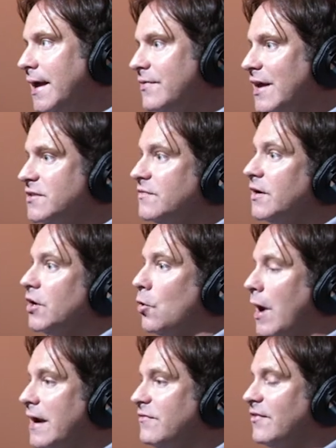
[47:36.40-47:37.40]
and that's very
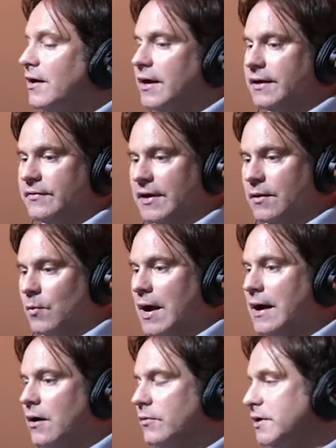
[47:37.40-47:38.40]
gratifying in that,
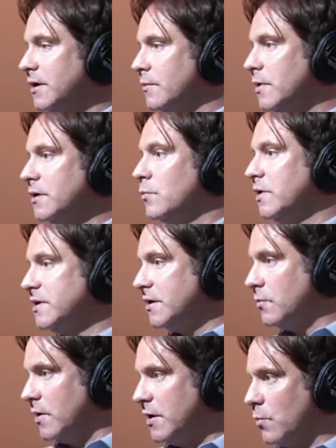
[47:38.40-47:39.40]
wow, you know what, we
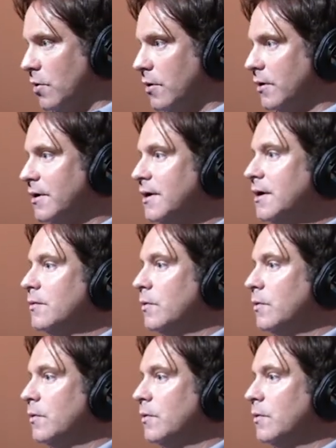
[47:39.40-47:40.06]
did great work.